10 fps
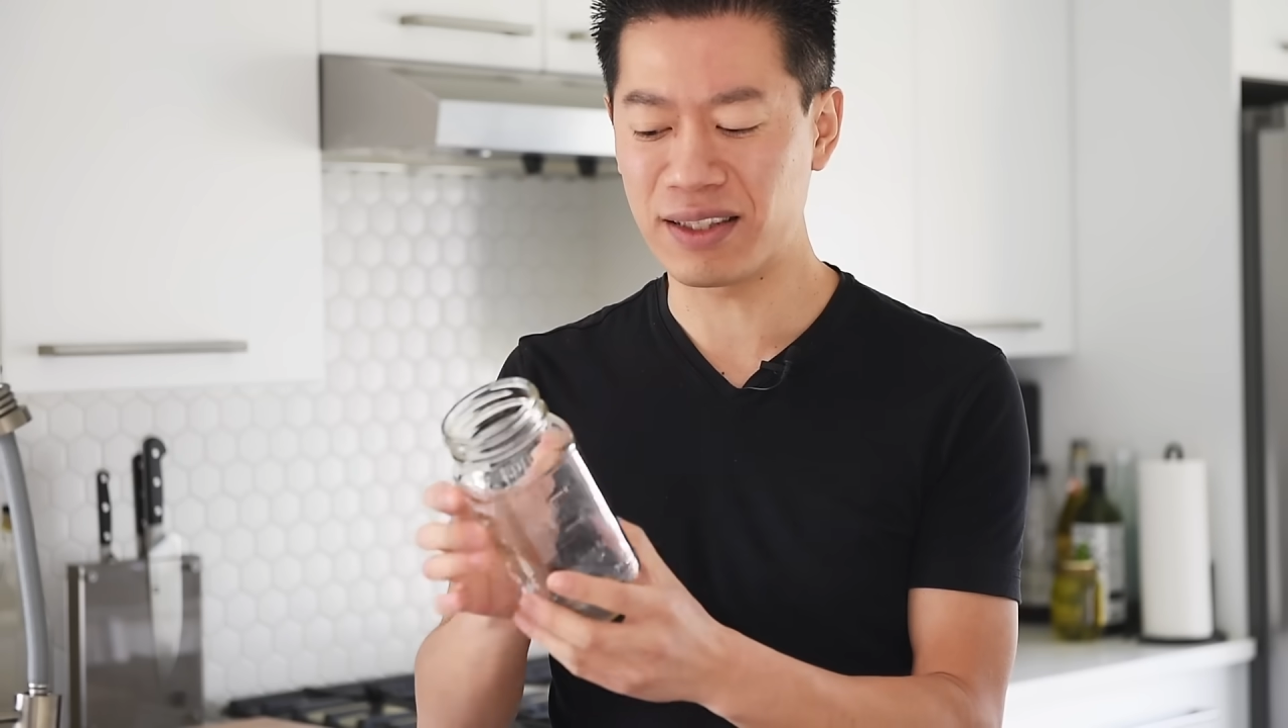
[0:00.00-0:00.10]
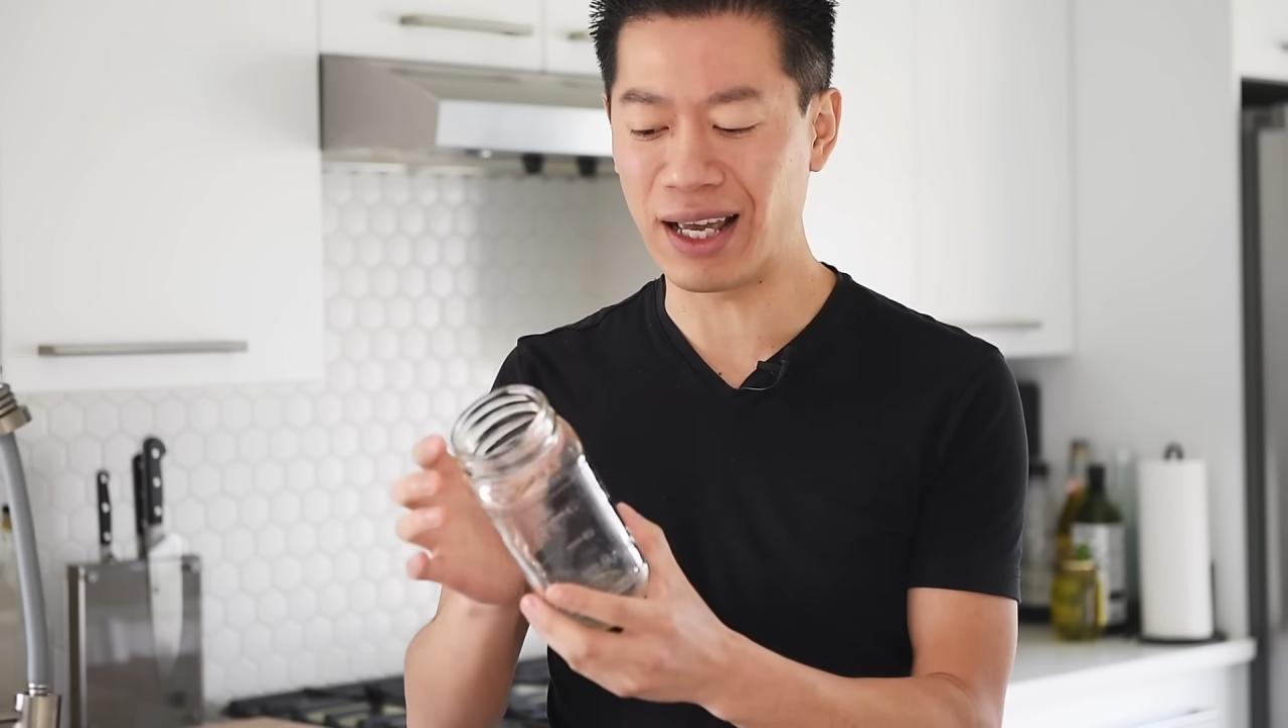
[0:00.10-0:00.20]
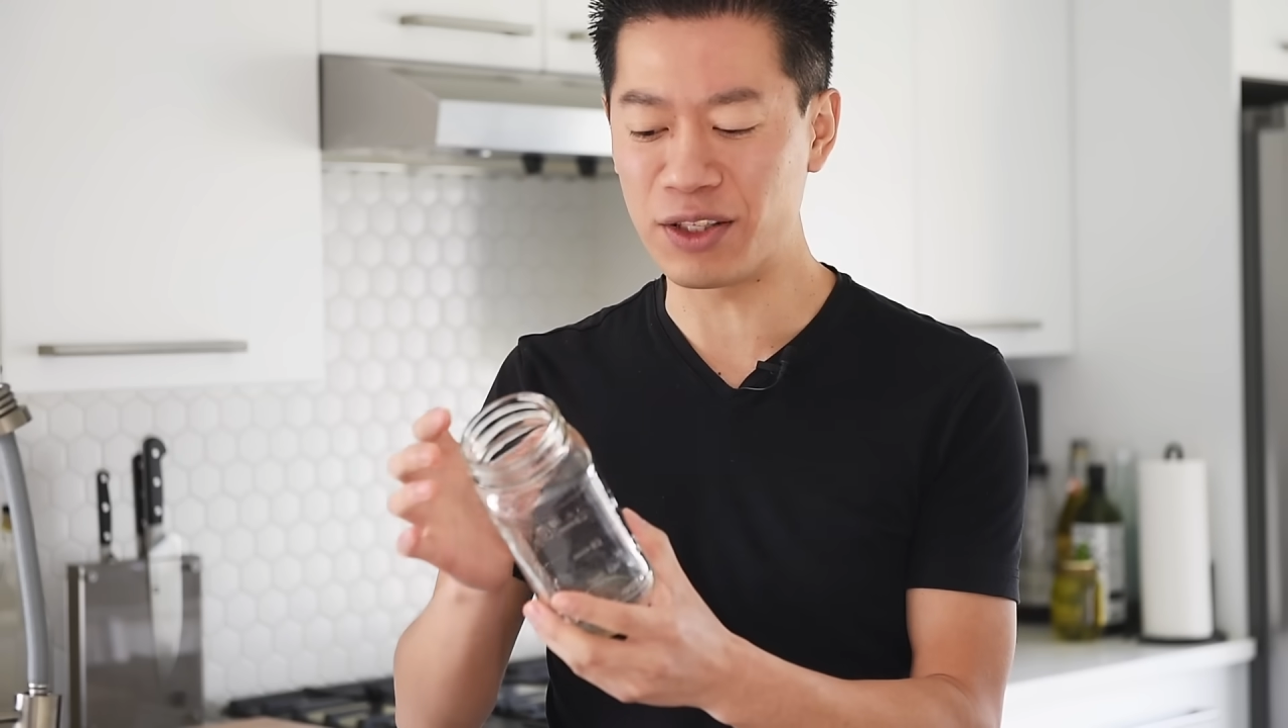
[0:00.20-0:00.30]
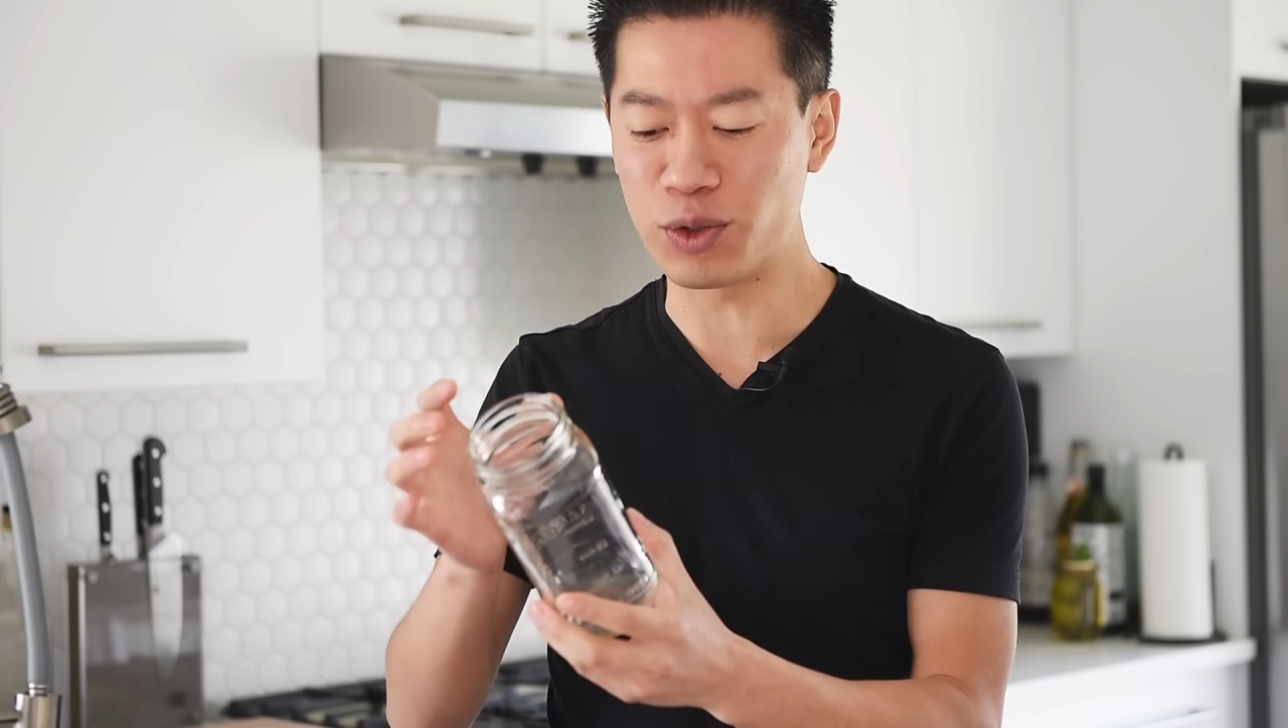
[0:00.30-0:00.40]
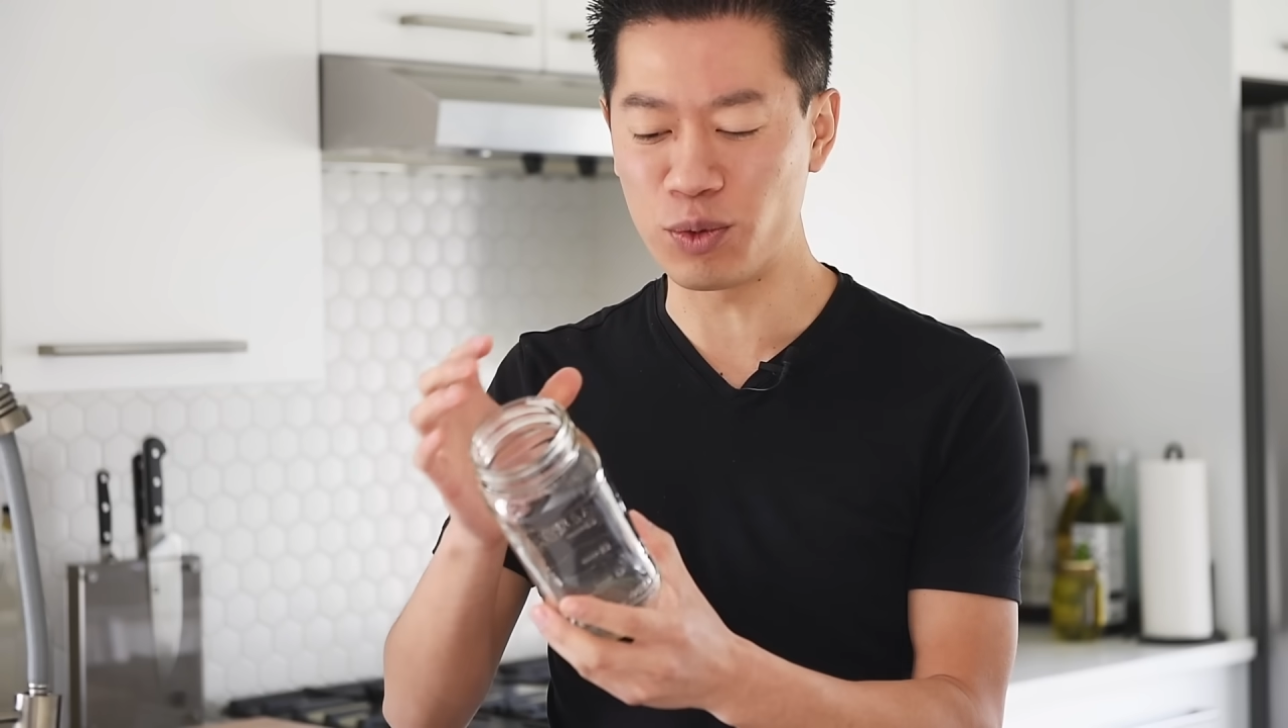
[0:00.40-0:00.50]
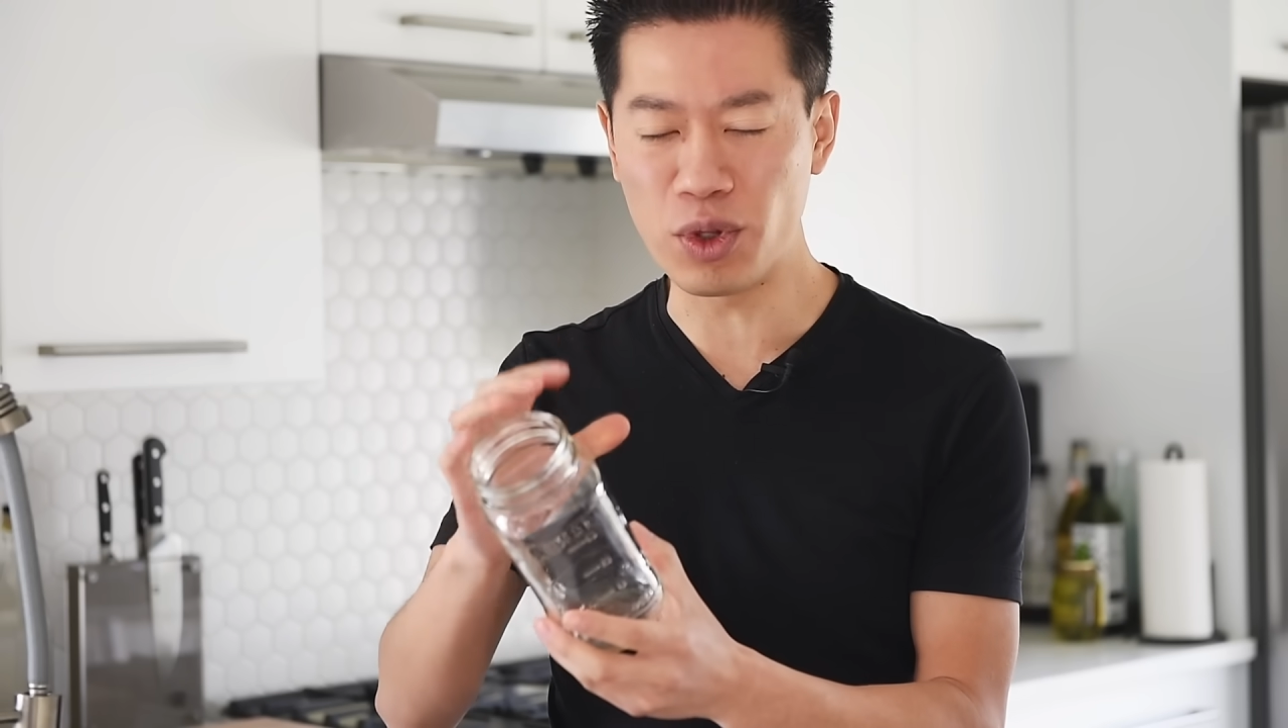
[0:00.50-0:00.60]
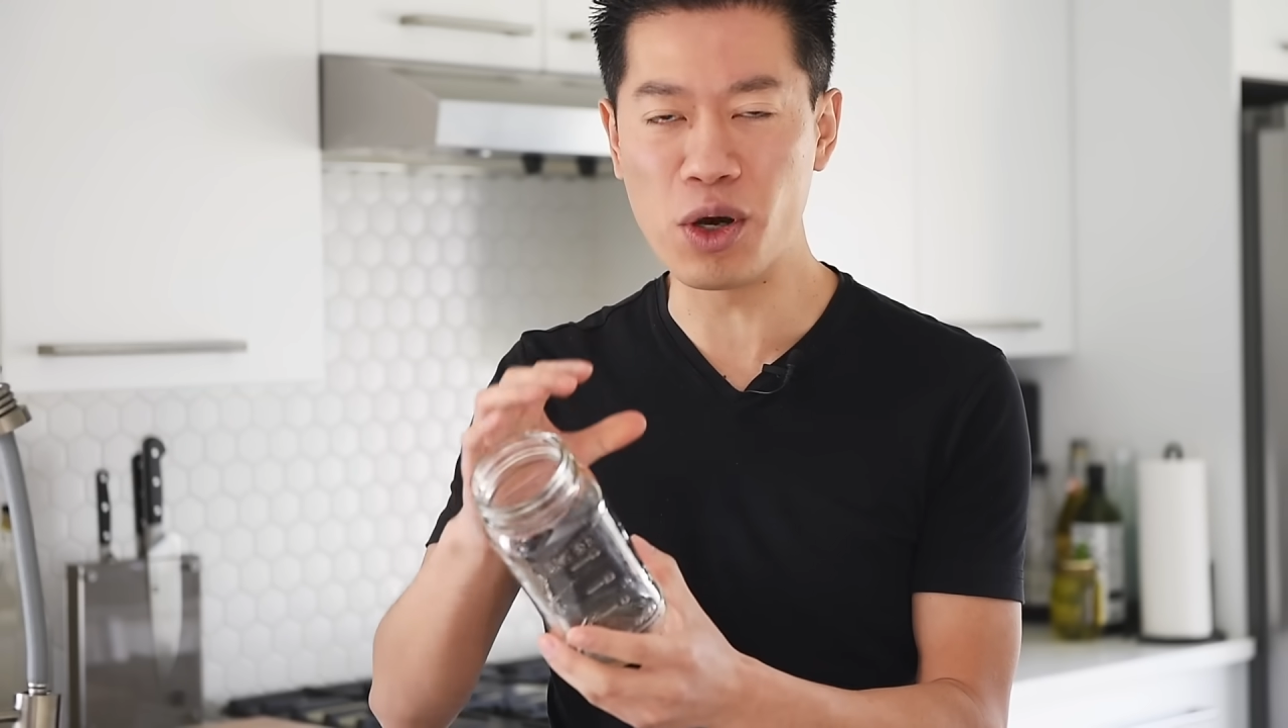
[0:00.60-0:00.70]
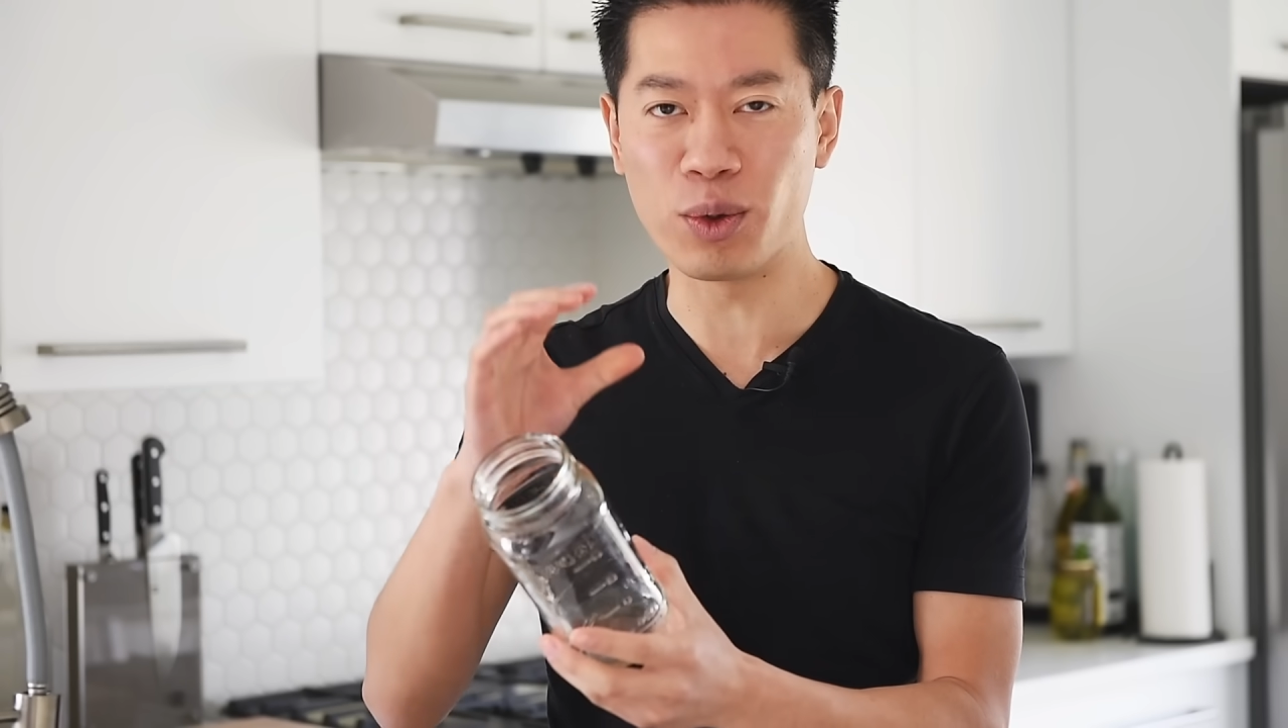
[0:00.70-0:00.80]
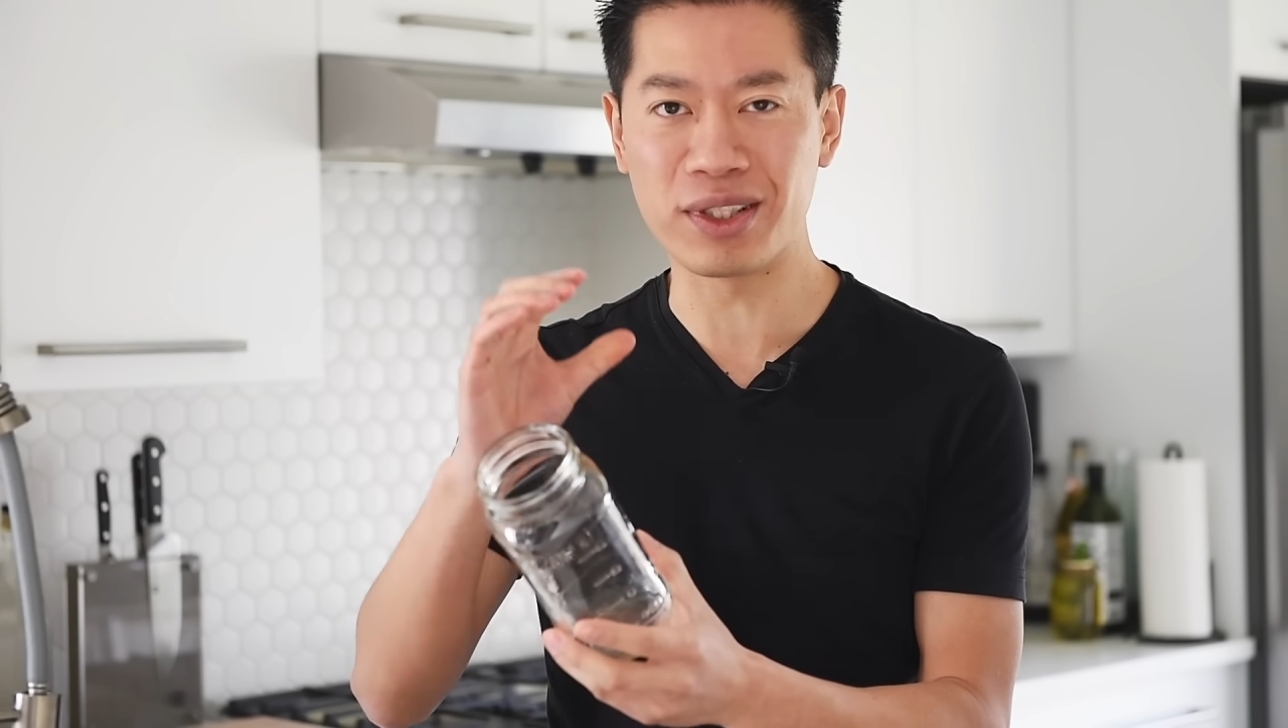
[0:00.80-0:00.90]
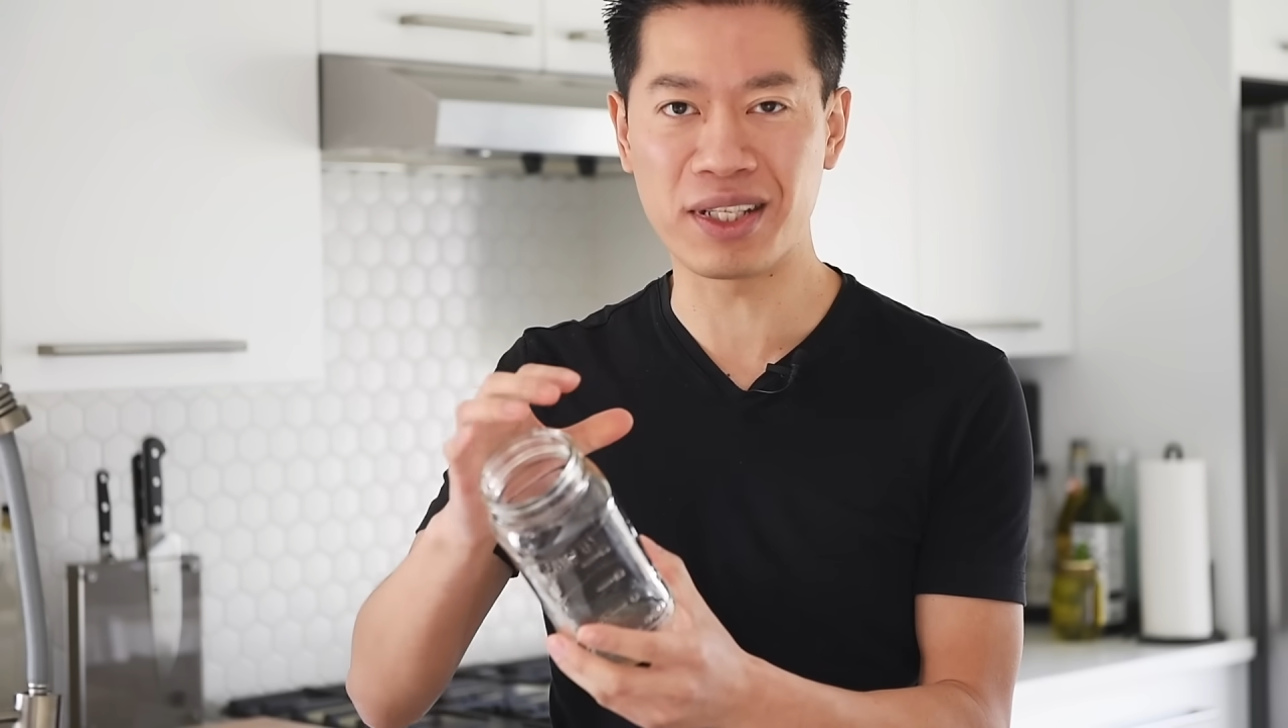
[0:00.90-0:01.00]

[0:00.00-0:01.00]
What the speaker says: that you know is